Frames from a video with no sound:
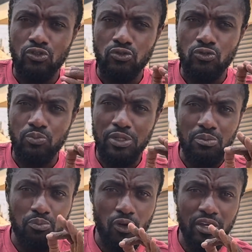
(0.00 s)
to
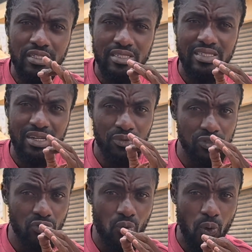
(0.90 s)
pinpoint the
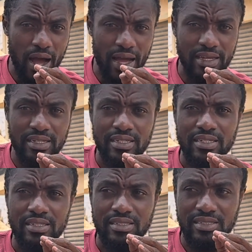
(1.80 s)
reason why
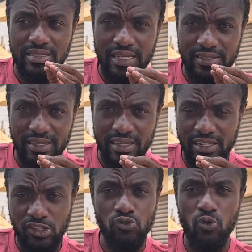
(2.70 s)
such thing
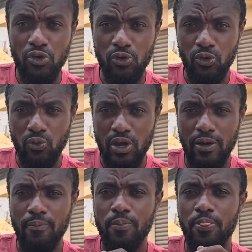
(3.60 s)
is going on well.